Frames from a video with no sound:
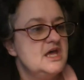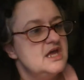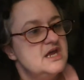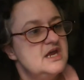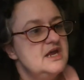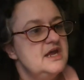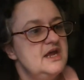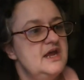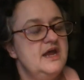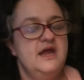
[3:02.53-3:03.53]
eh,
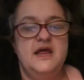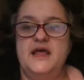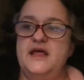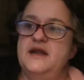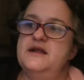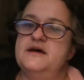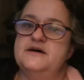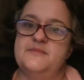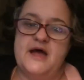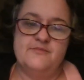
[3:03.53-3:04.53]
and
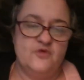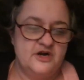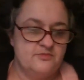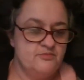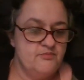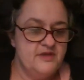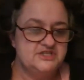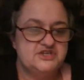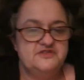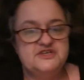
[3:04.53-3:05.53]
um, i want to
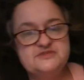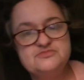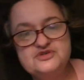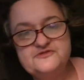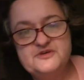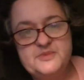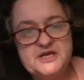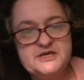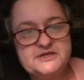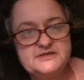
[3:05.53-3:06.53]
mention this movie
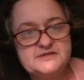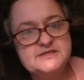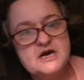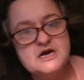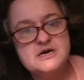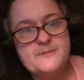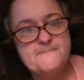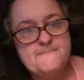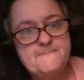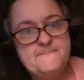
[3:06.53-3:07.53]
because
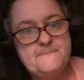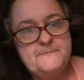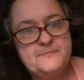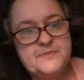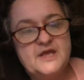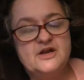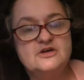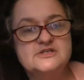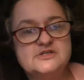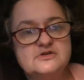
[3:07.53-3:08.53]
um, it
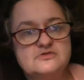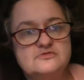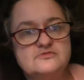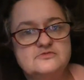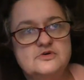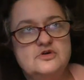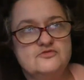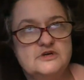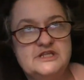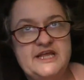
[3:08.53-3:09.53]
also
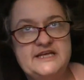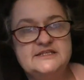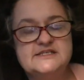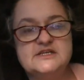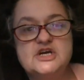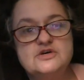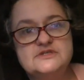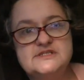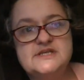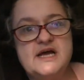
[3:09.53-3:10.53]
relates and
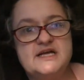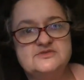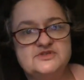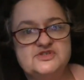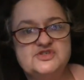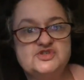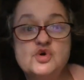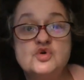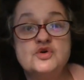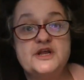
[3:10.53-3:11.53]
coincides with a
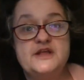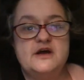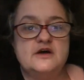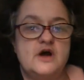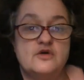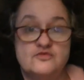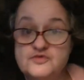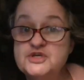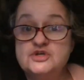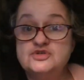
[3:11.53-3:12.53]
story a, a
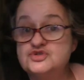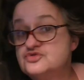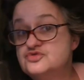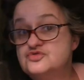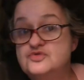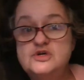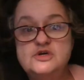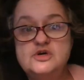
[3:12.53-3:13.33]
real true